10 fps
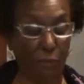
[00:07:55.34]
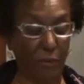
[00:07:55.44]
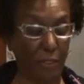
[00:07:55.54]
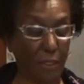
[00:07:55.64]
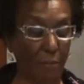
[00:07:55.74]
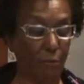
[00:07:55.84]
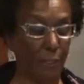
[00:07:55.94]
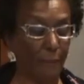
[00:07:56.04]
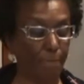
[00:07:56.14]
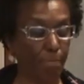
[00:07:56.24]
on the
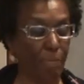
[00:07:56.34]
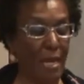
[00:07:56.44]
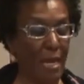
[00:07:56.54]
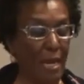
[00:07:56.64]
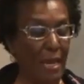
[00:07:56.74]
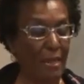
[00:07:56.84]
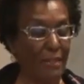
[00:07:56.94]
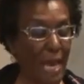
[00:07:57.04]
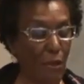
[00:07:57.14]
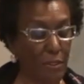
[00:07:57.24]
subject. At
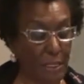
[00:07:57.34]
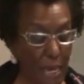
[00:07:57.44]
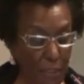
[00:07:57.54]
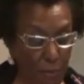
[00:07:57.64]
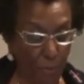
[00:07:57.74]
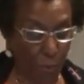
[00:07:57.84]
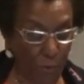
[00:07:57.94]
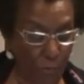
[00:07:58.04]
the outside, Du Bois